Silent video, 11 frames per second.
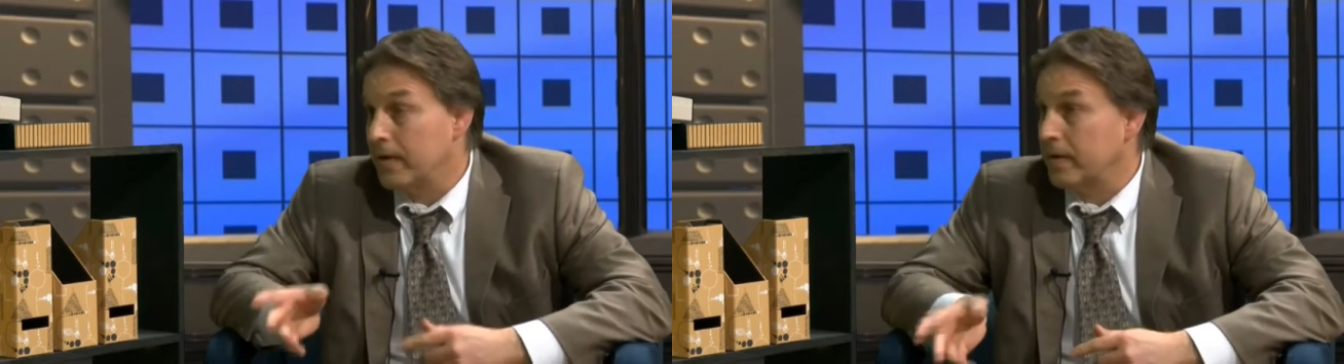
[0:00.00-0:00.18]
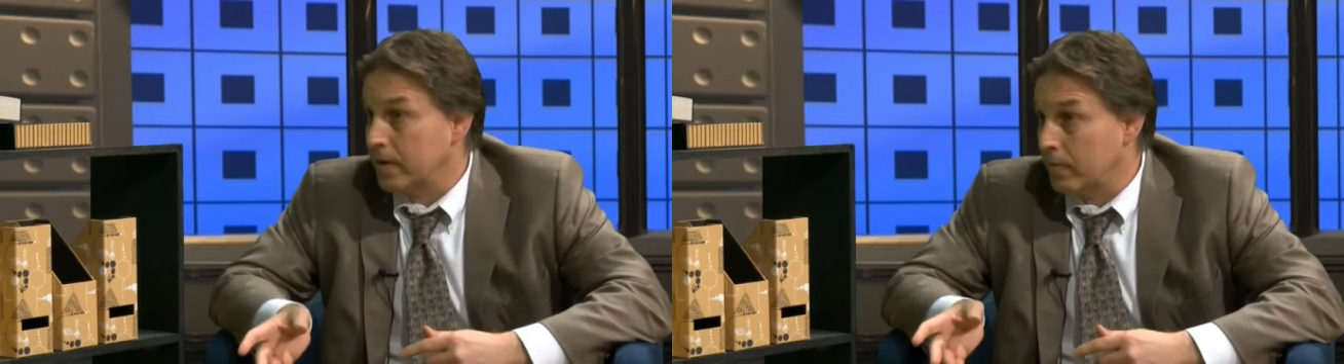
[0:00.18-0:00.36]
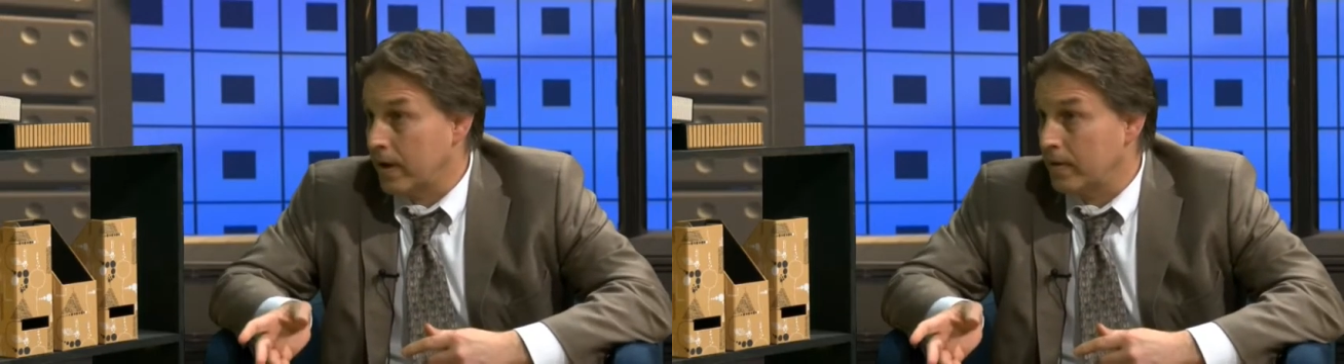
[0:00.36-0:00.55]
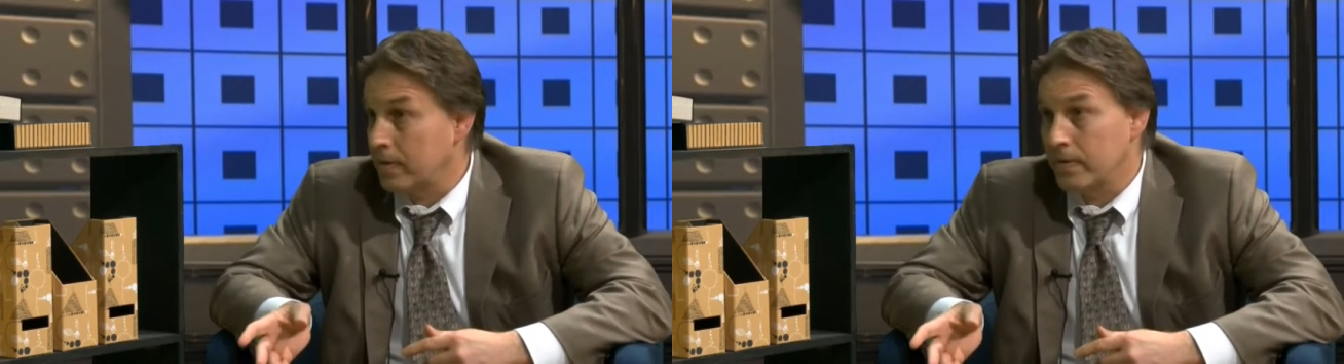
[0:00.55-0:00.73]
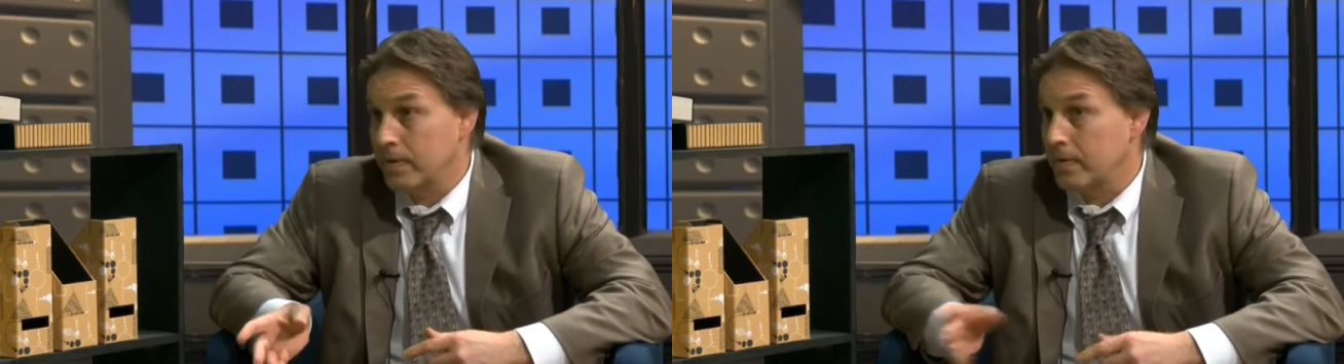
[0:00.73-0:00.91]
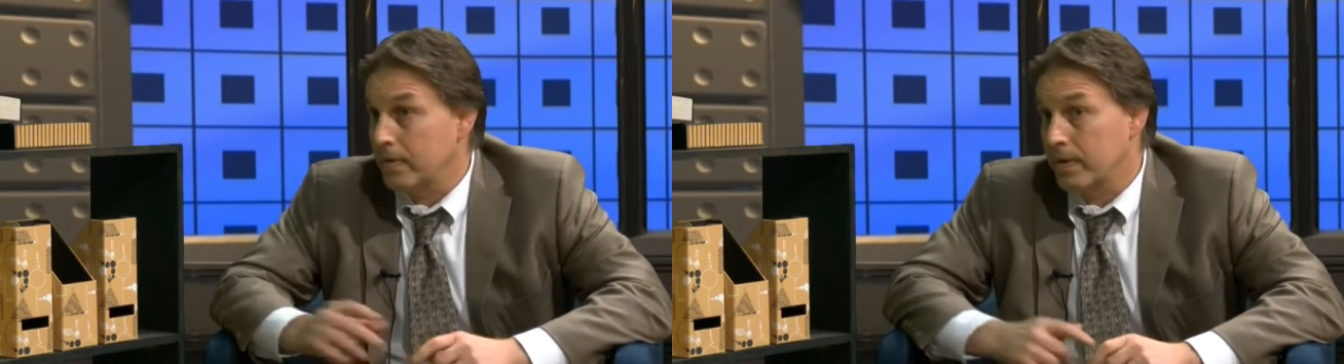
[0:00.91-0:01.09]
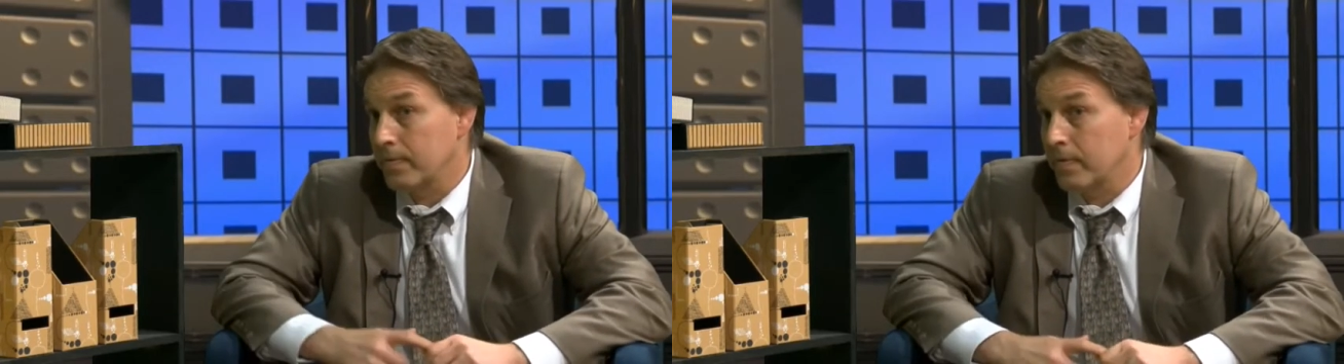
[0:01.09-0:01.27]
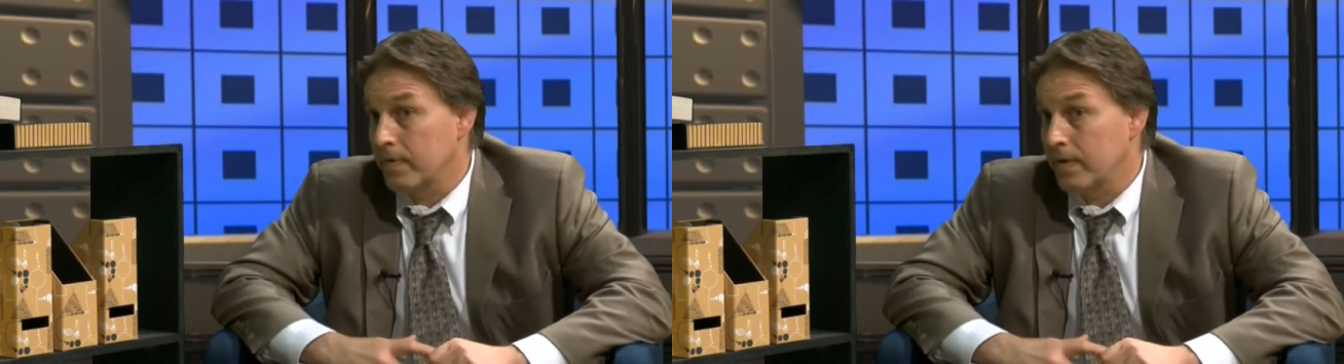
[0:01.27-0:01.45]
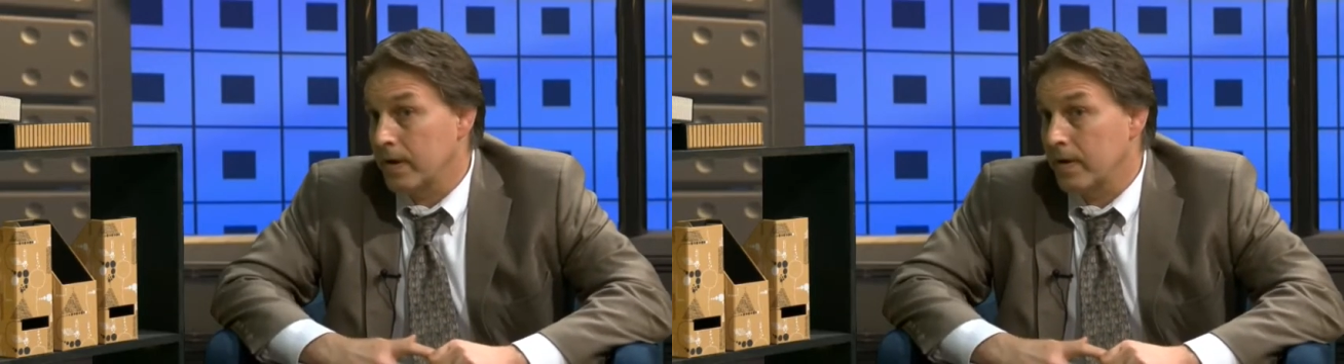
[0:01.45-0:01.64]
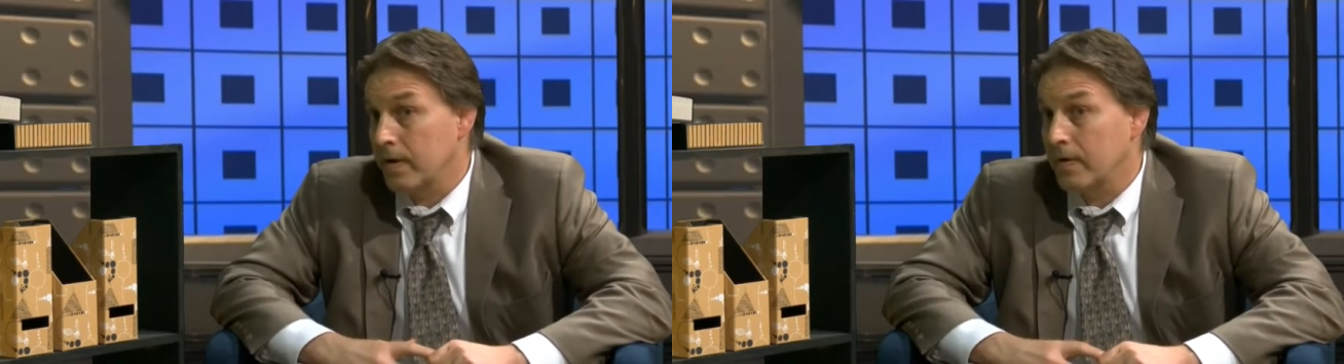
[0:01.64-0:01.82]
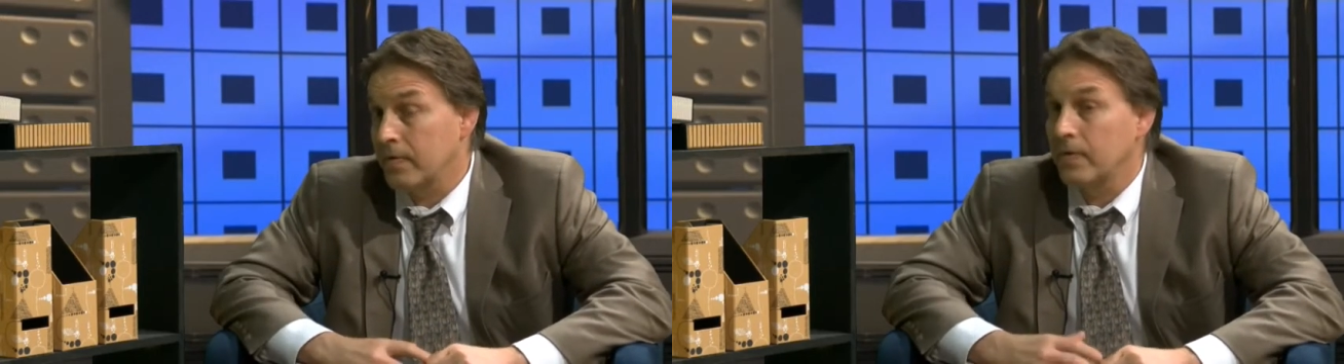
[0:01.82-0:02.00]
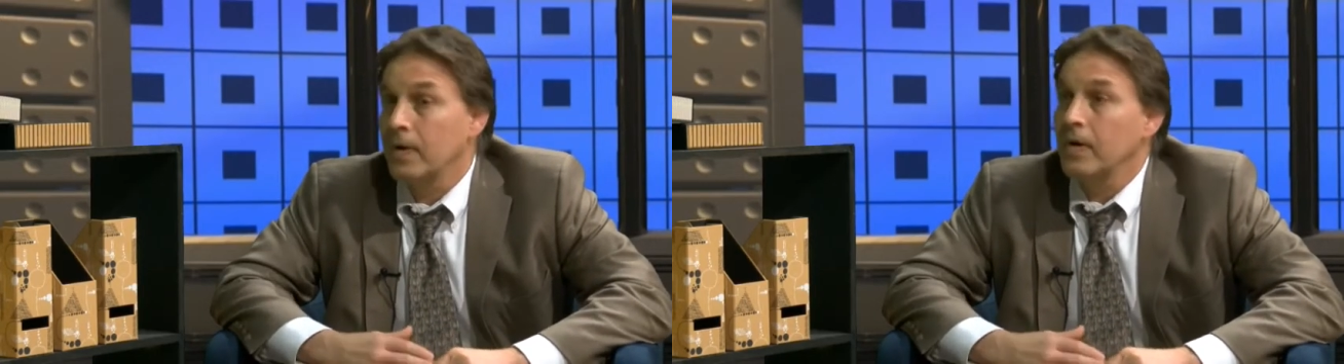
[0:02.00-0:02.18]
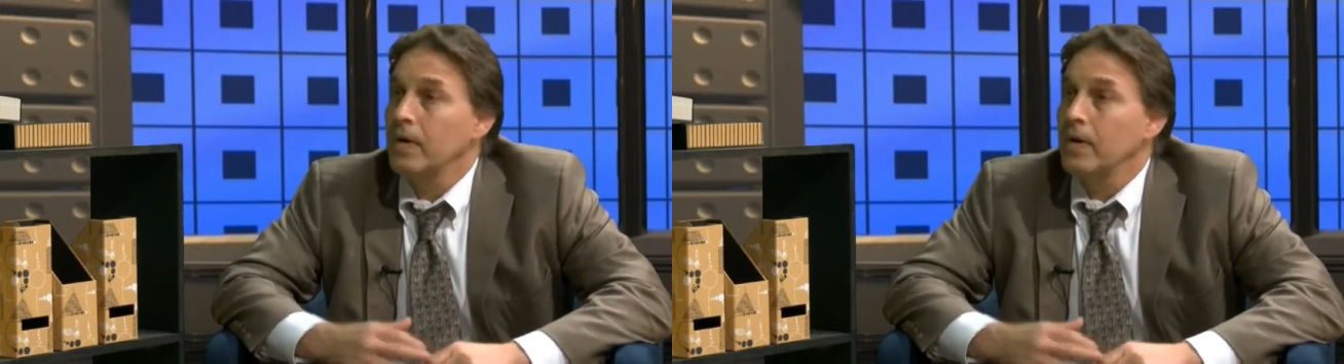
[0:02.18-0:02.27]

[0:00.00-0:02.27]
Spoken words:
And then Greco, the only difference there is